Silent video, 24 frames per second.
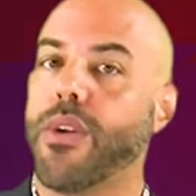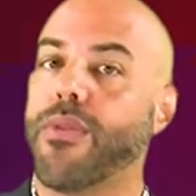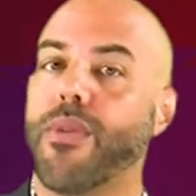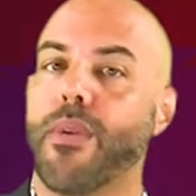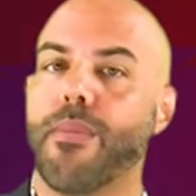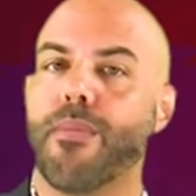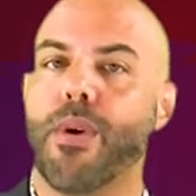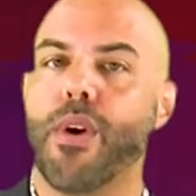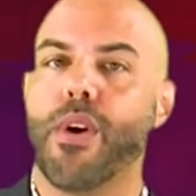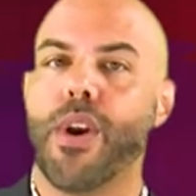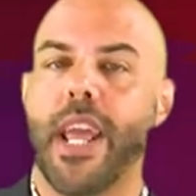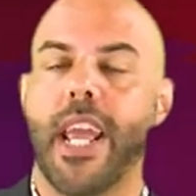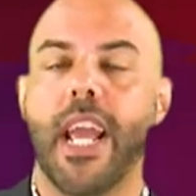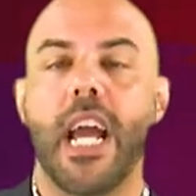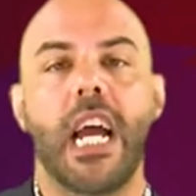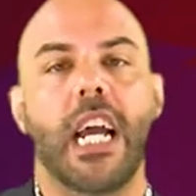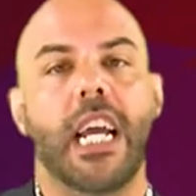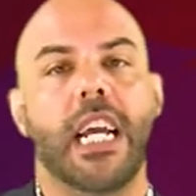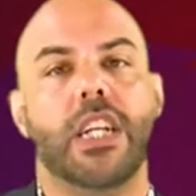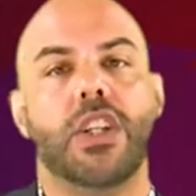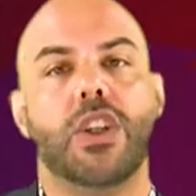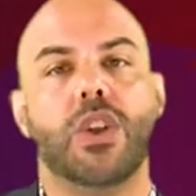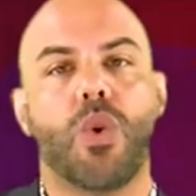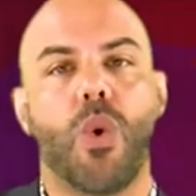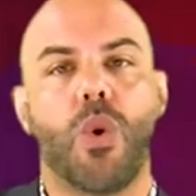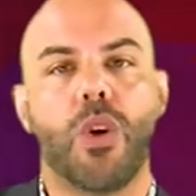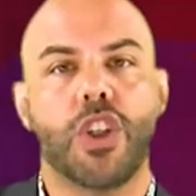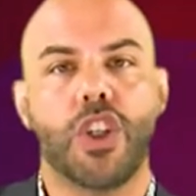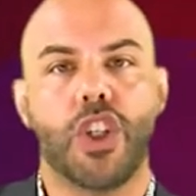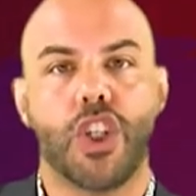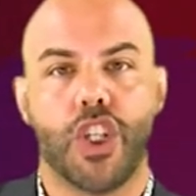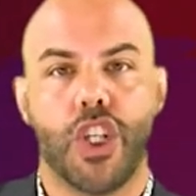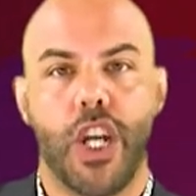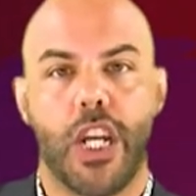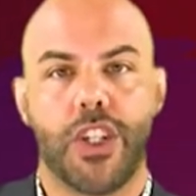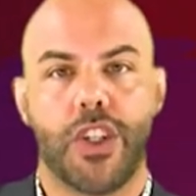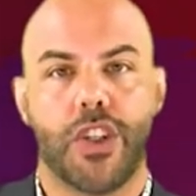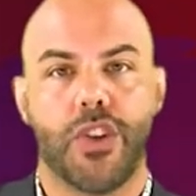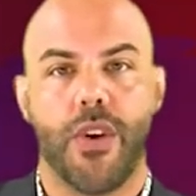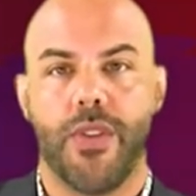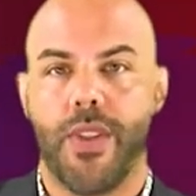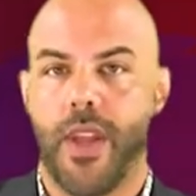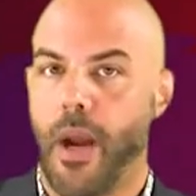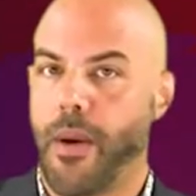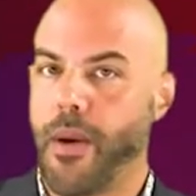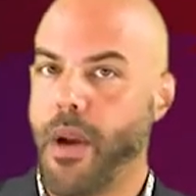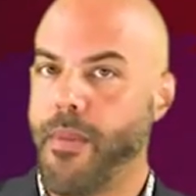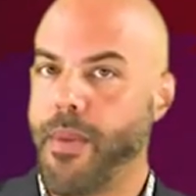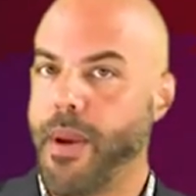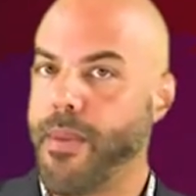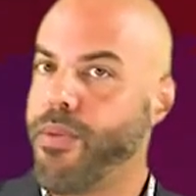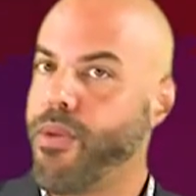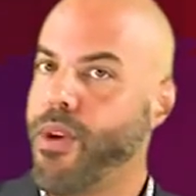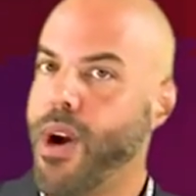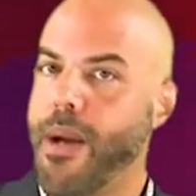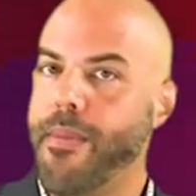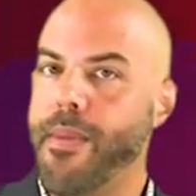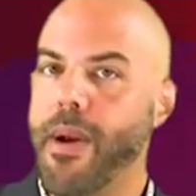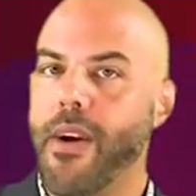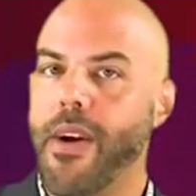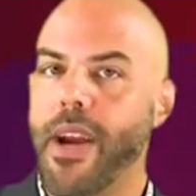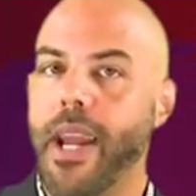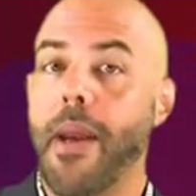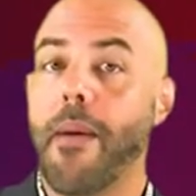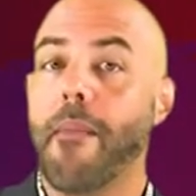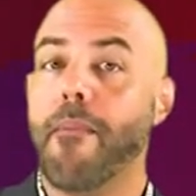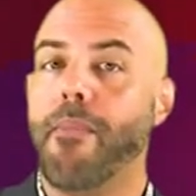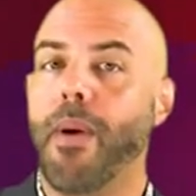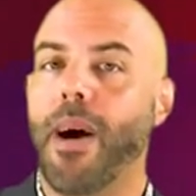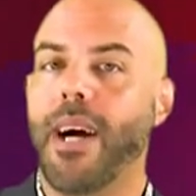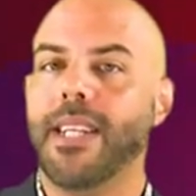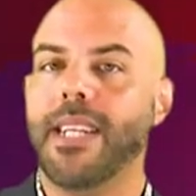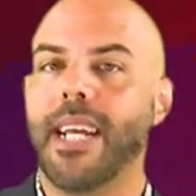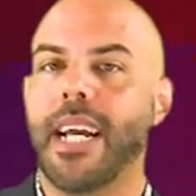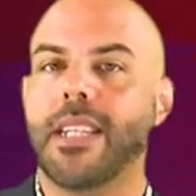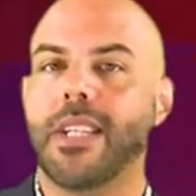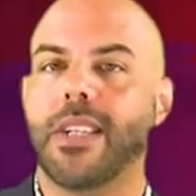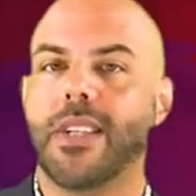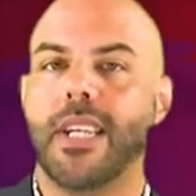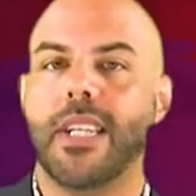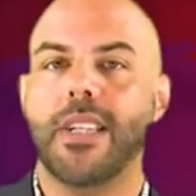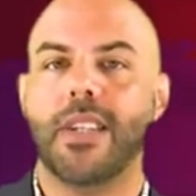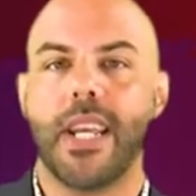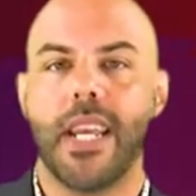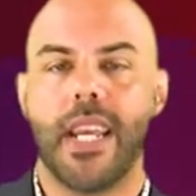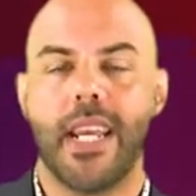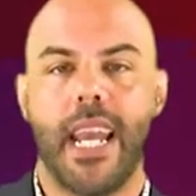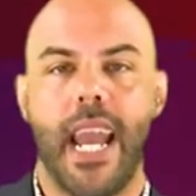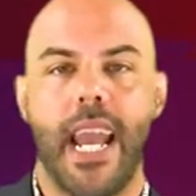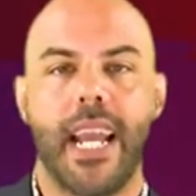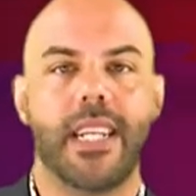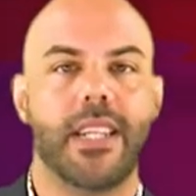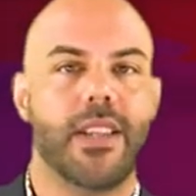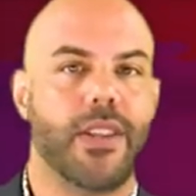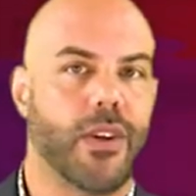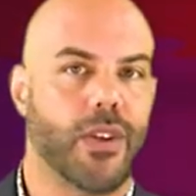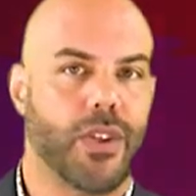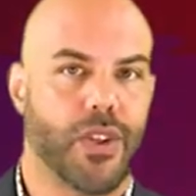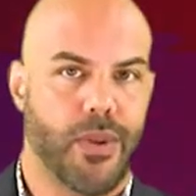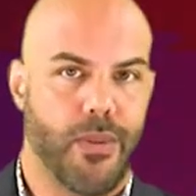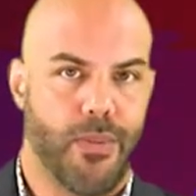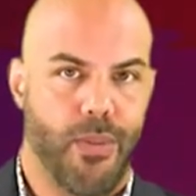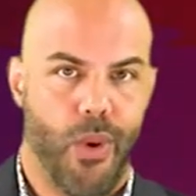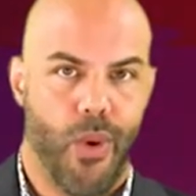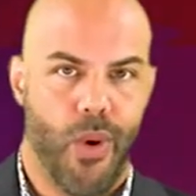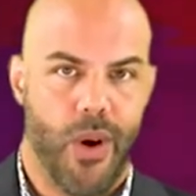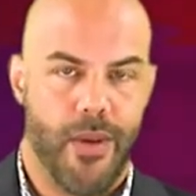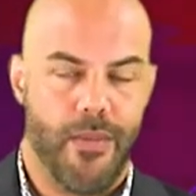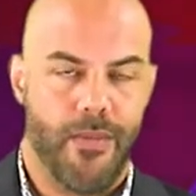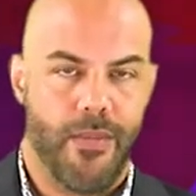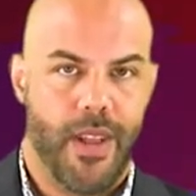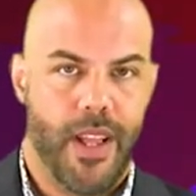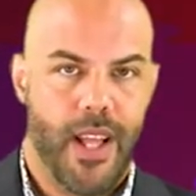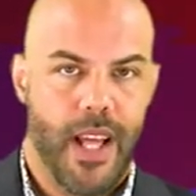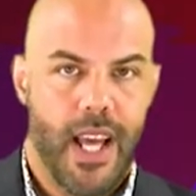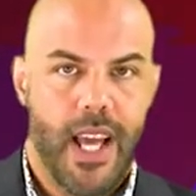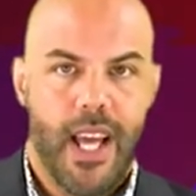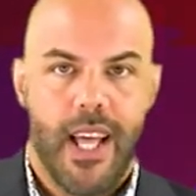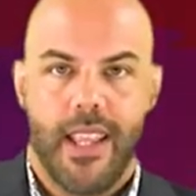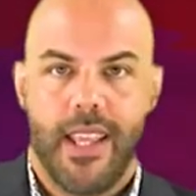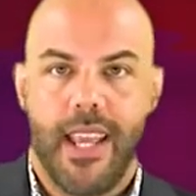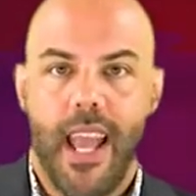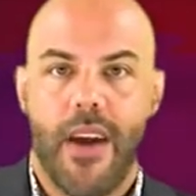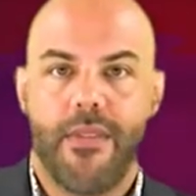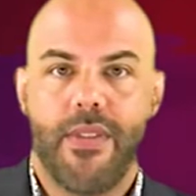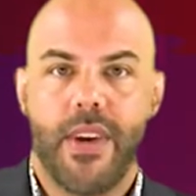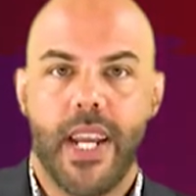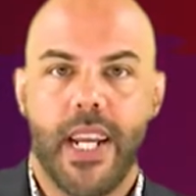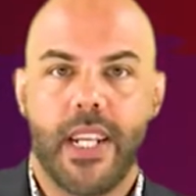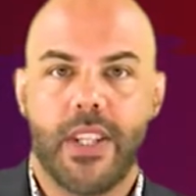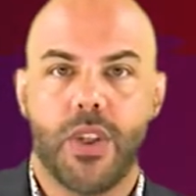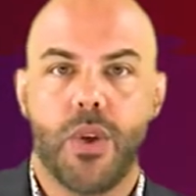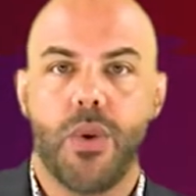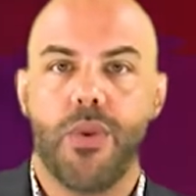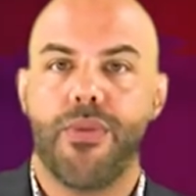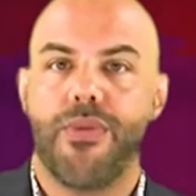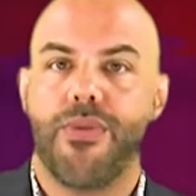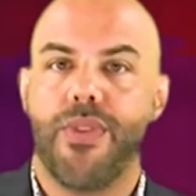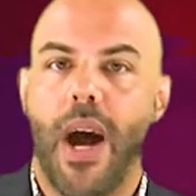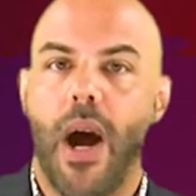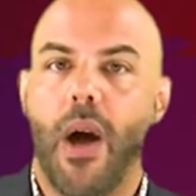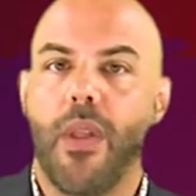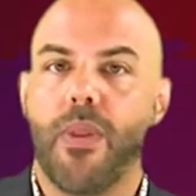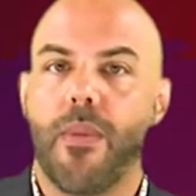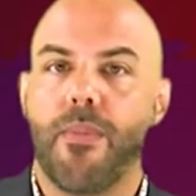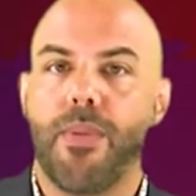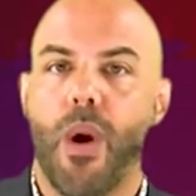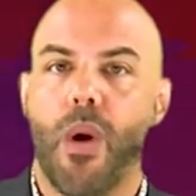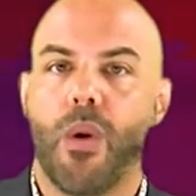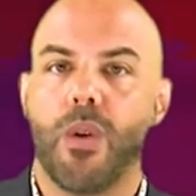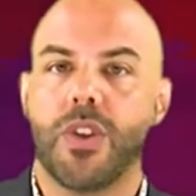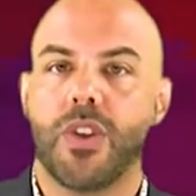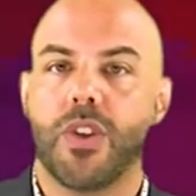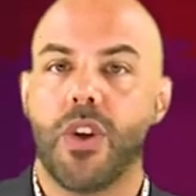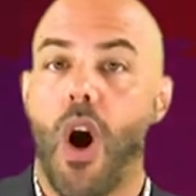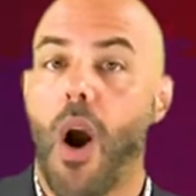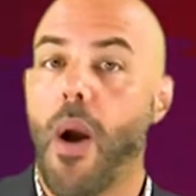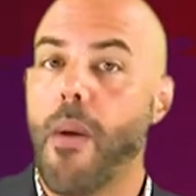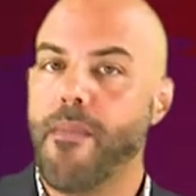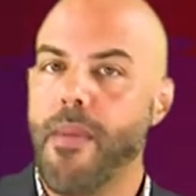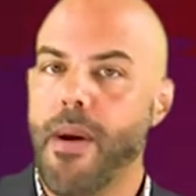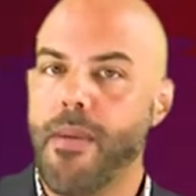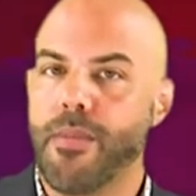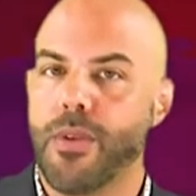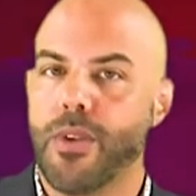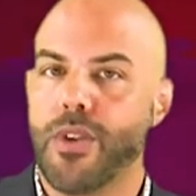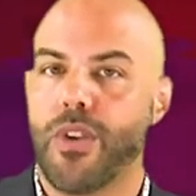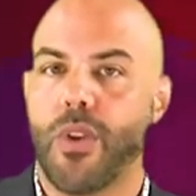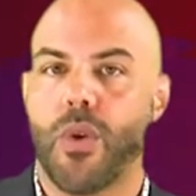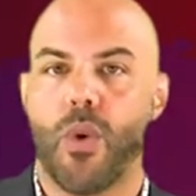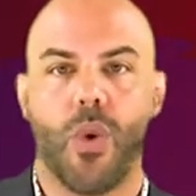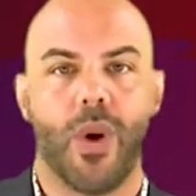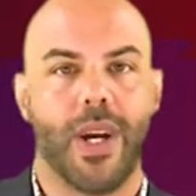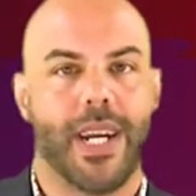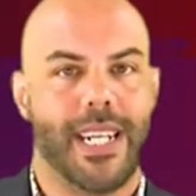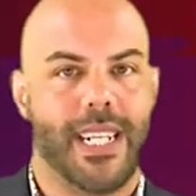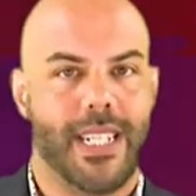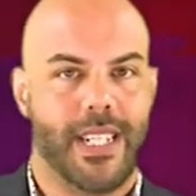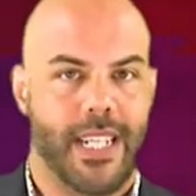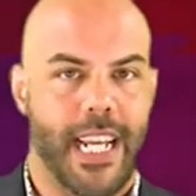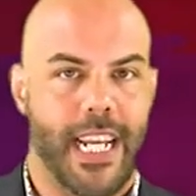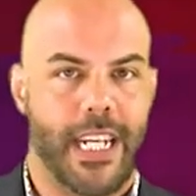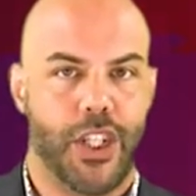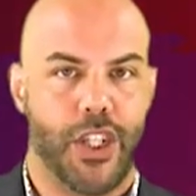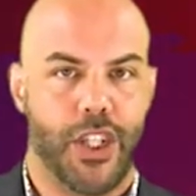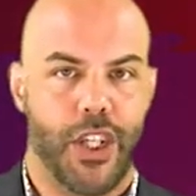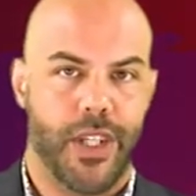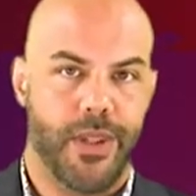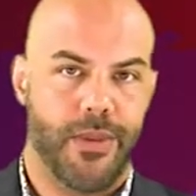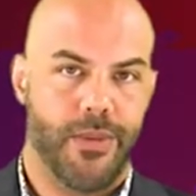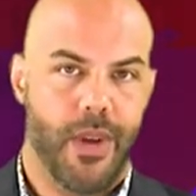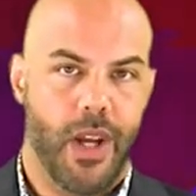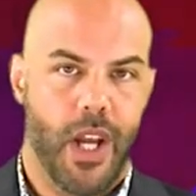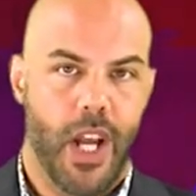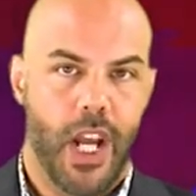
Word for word: for Bernie endorsed Chester in the upcoming primary, but has since yanked their support. The advocates who found the post are members of the organization.